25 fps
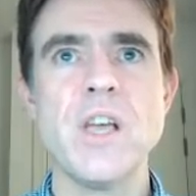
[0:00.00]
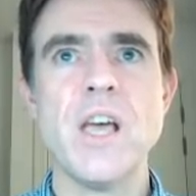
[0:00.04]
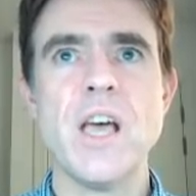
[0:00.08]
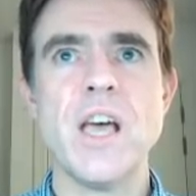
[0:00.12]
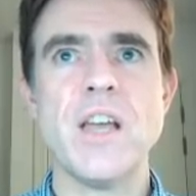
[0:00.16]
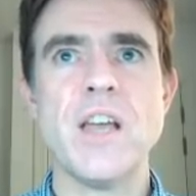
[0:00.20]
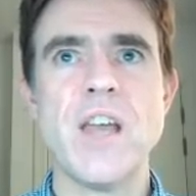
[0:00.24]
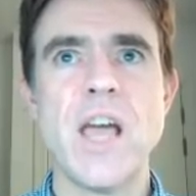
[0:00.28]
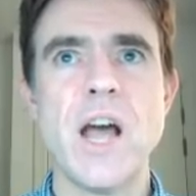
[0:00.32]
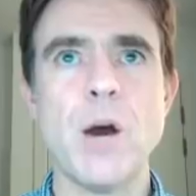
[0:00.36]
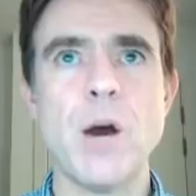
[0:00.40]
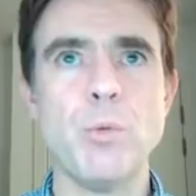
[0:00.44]

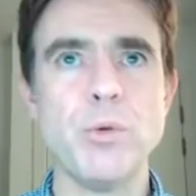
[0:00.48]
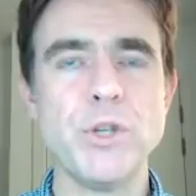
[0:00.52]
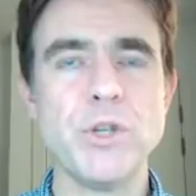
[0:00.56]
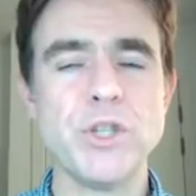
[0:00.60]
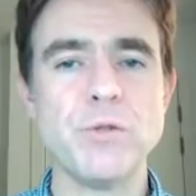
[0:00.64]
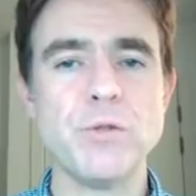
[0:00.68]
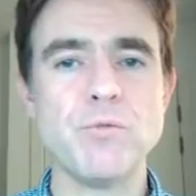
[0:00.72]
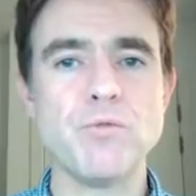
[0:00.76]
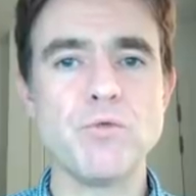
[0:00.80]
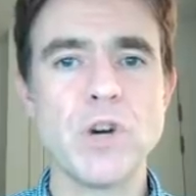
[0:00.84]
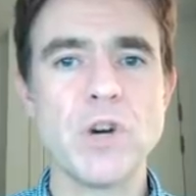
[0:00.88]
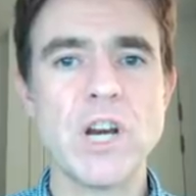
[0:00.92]
and how we
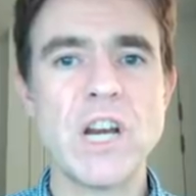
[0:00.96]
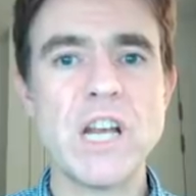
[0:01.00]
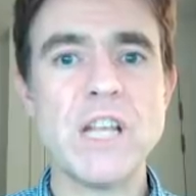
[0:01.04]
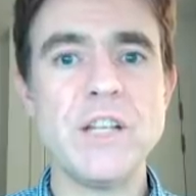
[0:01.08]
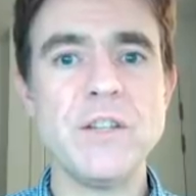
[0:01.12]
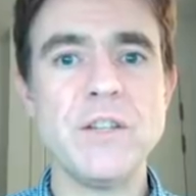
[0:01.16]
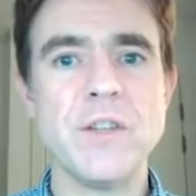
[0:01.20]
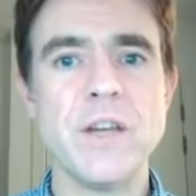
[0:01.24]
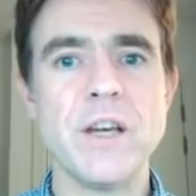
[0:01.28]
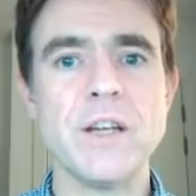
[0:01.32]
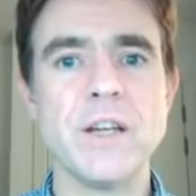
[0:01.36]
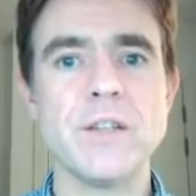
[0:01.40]
can
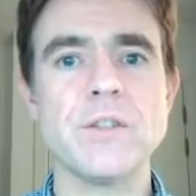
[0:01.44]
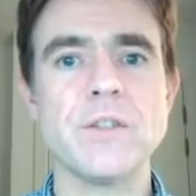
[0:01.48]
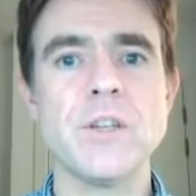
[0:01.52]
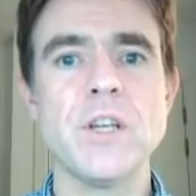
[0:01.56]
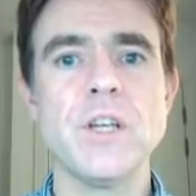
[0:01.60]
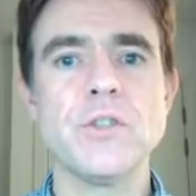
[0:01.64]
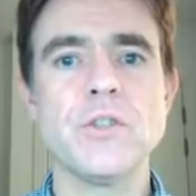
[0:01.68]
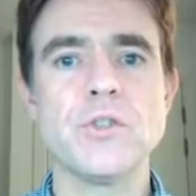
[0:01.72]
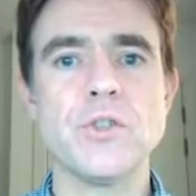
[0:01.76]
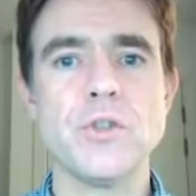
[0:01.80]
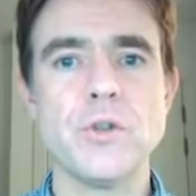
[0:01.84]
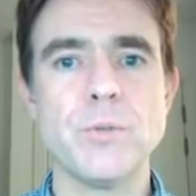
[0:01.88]
relate that
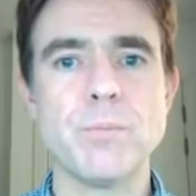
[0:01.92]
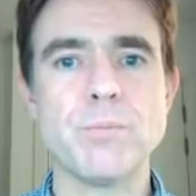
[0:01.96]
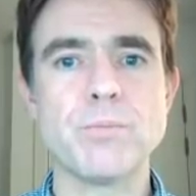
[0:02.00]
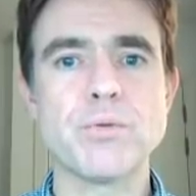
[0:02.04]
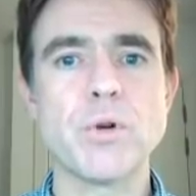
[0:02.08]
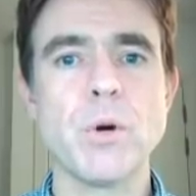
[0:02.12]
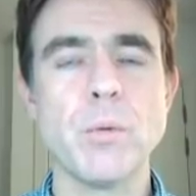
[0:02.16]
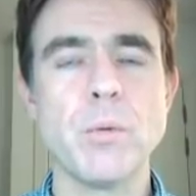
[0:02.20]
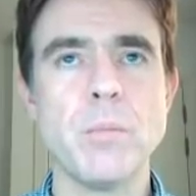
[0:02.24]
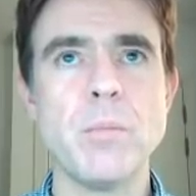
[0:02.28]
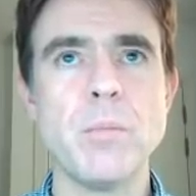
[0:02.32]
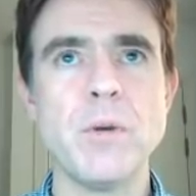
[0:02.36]
to the
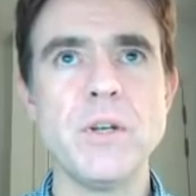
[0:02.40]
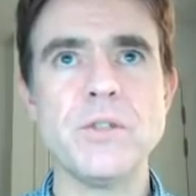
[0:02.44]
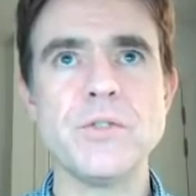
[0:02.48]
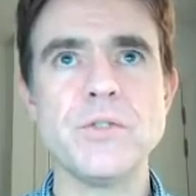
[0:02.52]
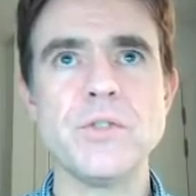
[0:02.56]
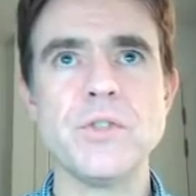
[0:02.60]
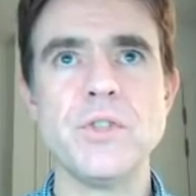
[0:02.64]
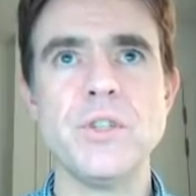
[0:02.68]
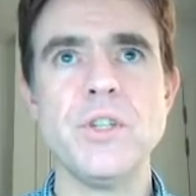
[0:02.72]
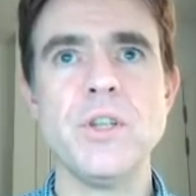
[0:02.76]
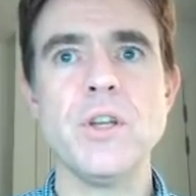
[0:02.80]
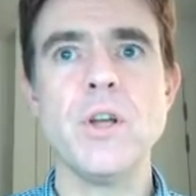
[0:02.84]

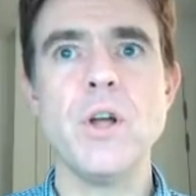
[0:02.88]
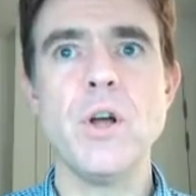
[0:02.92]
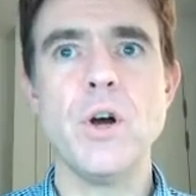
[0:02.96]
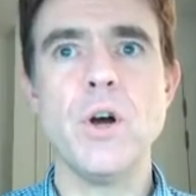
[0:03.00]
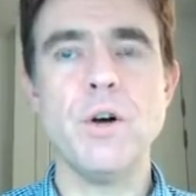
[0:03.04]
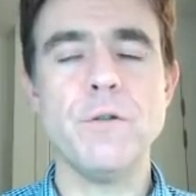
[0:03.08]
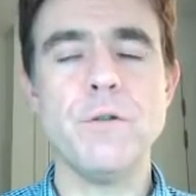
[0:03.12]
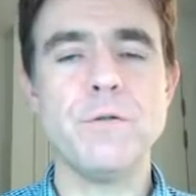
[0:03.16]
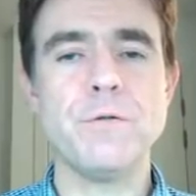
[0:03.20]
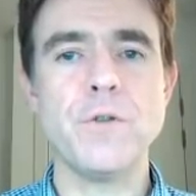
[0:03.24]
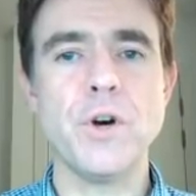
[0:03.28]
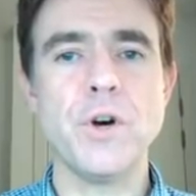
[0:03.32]
probability
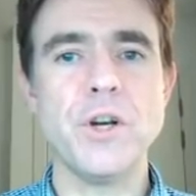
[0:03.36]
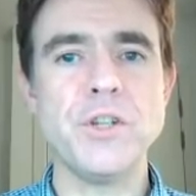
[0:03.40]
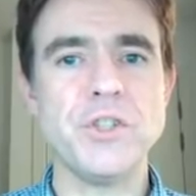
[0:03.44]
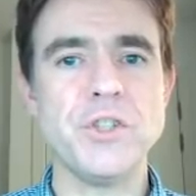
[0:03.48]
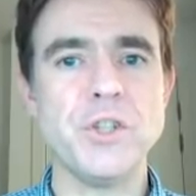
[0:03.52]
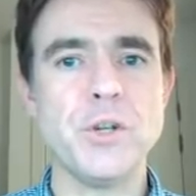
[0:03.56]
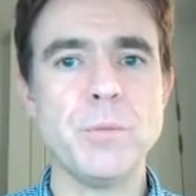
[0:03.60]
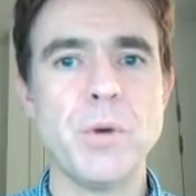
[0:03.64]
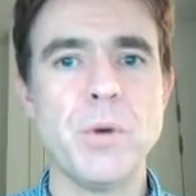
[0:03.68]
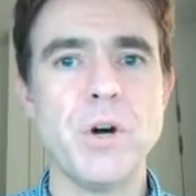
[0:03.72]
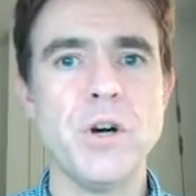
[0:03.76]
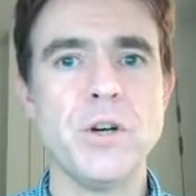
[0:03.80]
of finding
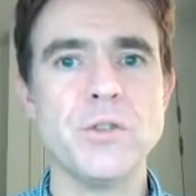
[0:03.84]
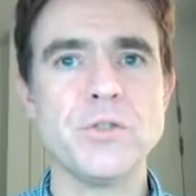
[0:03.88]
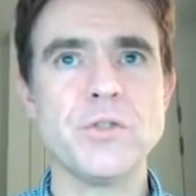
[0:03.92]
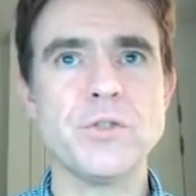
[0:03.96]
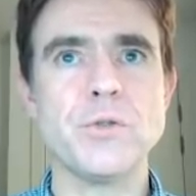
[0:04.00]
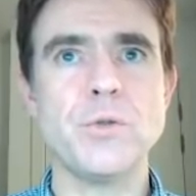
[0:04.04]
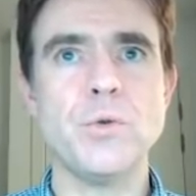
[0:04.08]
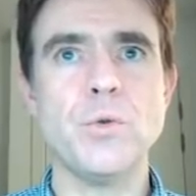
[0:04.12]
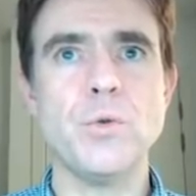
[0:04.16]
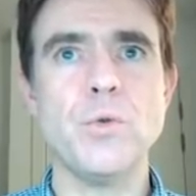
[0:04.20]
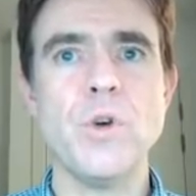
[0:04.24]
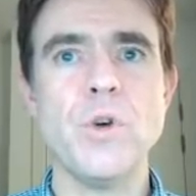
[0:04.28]
a
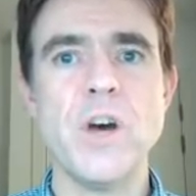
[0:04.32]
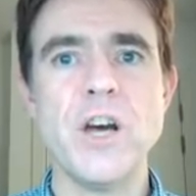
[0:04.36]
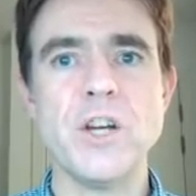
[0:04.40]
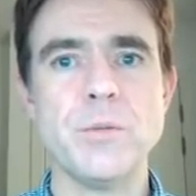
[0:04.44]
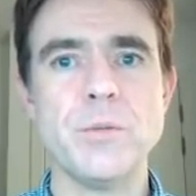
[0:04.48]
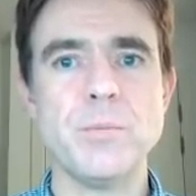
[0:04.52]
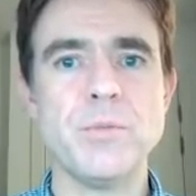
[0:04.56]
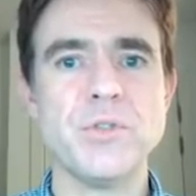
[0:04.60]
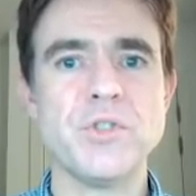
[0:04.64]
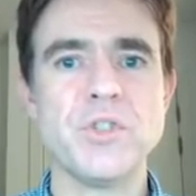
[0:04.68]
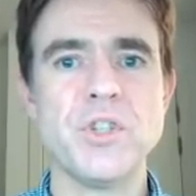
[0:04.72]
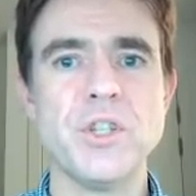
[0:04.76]
particle at a
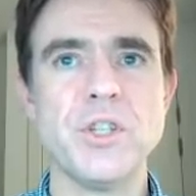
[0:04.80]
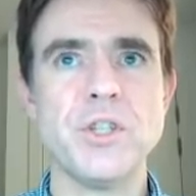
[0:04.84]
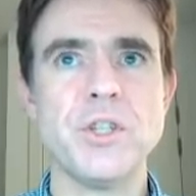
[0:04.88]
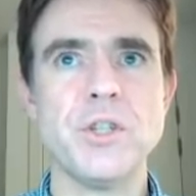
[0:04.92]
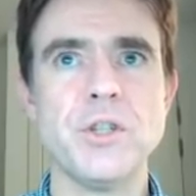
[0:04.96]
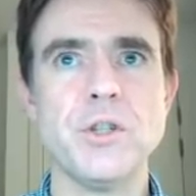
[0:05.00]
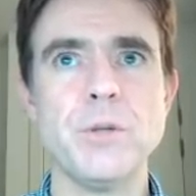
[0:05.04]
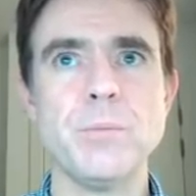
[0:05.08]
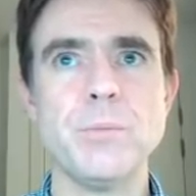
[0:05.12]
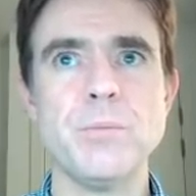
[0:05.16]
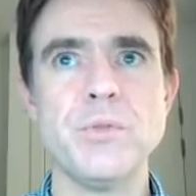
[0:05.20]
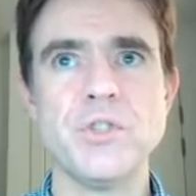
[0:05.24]

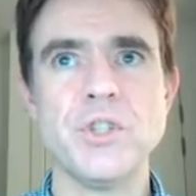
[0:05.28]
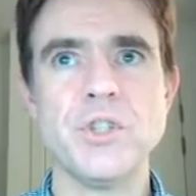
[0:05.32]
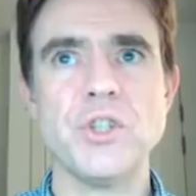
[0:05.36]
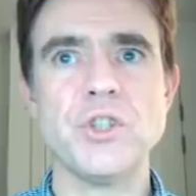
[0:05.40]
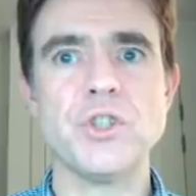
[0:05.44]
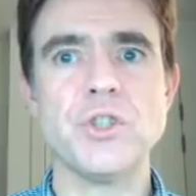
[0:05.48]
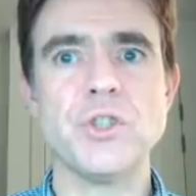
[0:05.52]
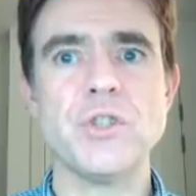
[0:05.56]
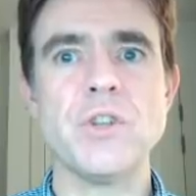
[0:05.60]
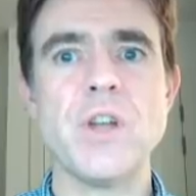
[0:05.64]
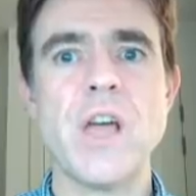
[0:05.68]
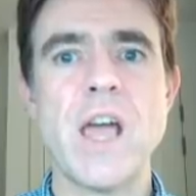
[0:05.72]
particular
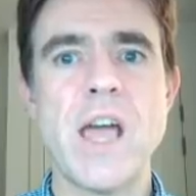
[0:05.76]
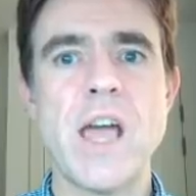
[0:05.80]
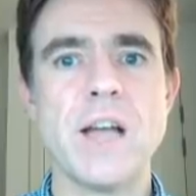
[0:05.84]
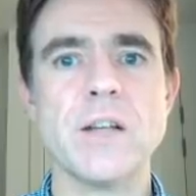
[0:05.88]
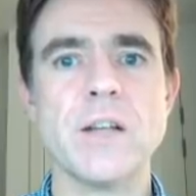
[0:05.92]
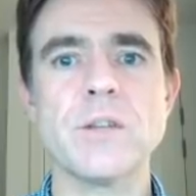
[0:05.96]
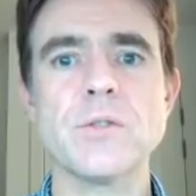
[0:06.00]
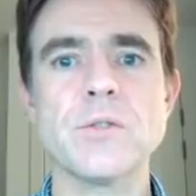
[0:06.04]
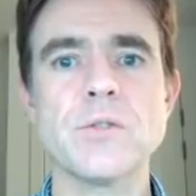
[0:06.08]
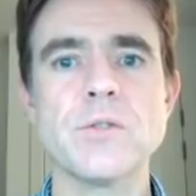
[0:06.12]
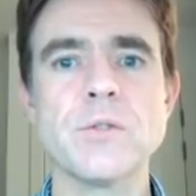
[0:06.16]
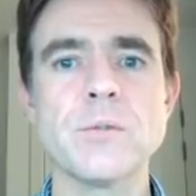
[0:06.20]
position
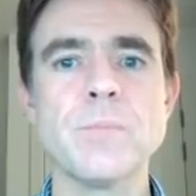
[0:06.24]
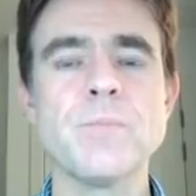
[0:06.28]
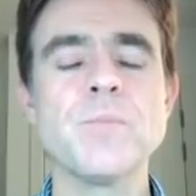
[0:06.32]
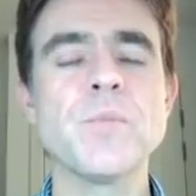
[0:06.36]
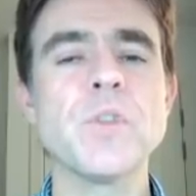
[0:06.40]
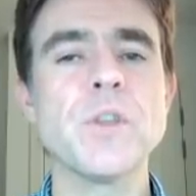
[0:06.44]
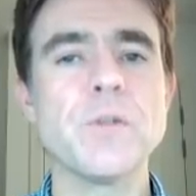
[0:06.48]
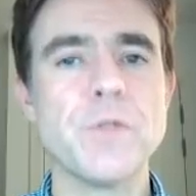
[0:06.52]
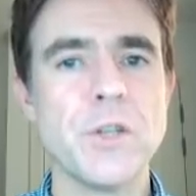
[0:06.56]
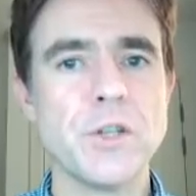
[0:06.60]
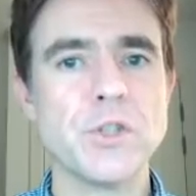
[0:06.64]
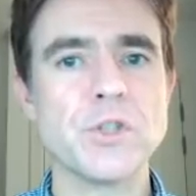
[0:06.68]
x.
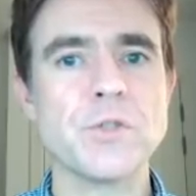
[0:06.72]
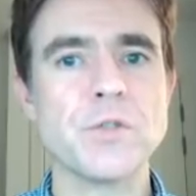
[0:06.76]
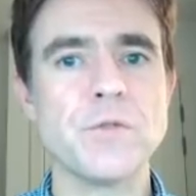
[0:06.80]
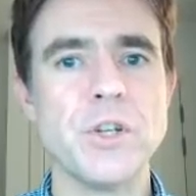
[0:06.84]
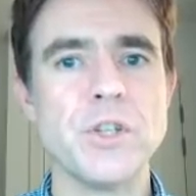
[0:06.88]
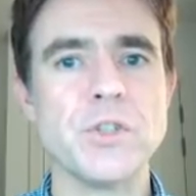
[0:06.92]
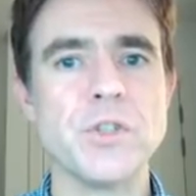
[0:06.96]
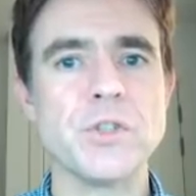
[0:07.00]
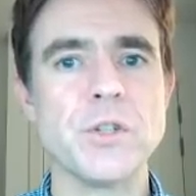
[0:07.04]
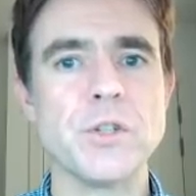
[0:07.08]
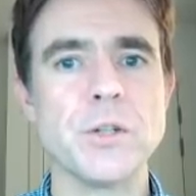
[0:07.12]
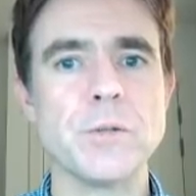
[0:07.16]
Thanks for
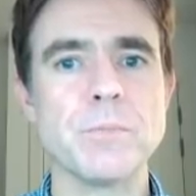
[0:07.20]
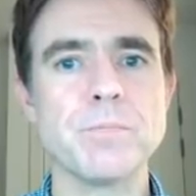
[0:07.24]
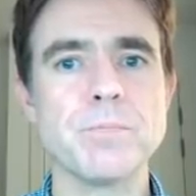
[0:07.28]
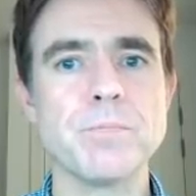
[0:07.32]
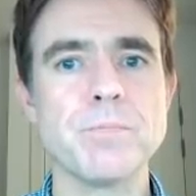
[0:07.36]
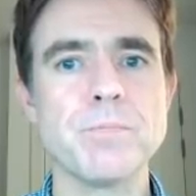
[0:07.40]
listening.